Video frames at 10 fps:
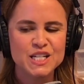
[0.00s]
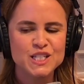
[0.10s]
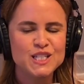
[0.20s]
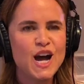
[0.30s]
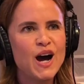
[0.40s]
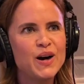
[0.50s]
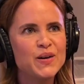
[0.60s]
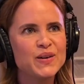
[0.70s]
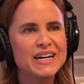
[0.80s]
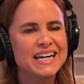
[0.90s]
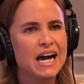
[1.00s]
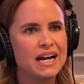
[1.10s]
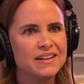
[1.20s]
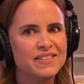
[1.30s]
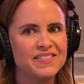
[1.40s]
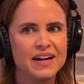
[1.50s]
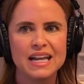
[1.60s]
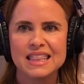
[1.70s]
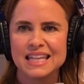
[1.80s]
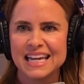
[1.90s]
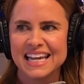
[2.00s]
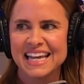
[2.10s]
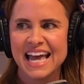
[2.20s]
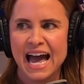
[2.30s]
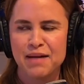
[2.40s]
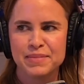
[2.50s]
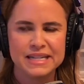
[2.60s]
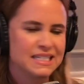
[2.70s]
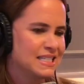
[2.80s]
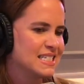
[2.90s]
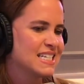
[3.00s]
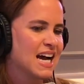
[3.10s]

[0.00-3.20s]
So kind of a funny thing happened.